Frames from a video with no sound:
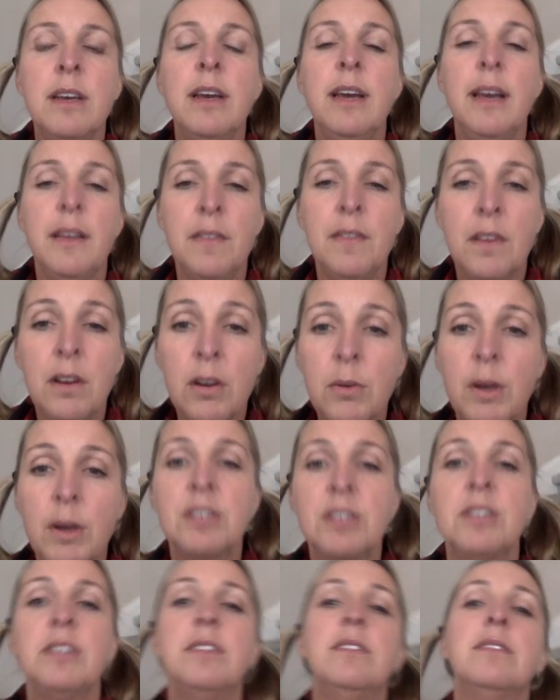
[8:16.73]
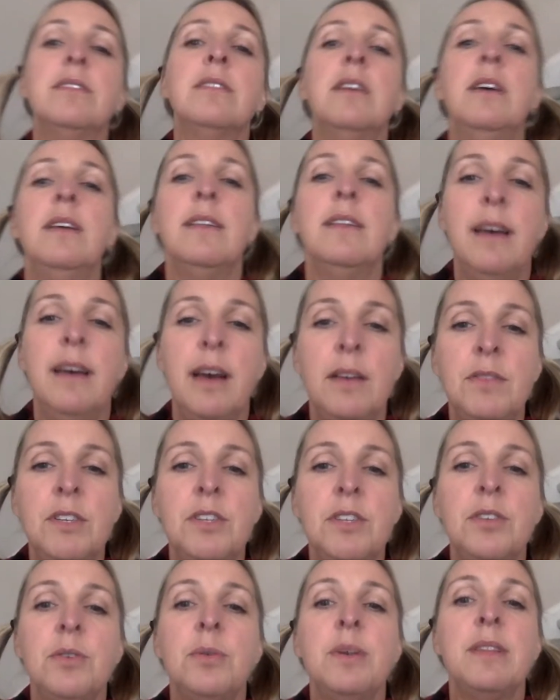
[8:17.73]
And they're questions that have to
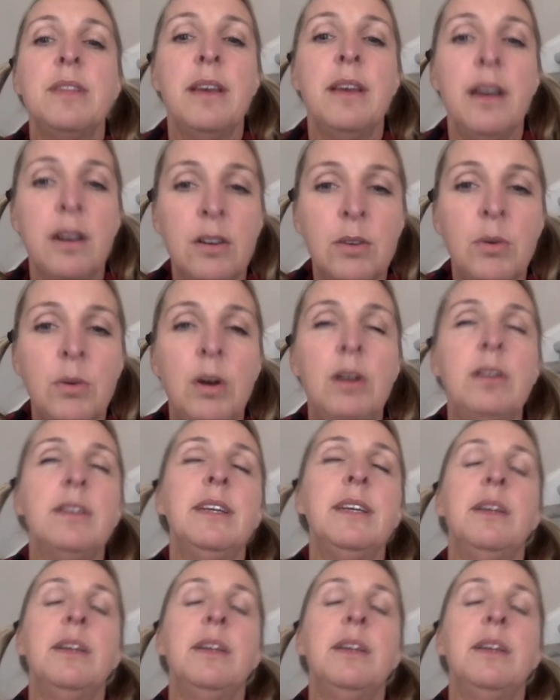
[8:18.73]
do with air quality,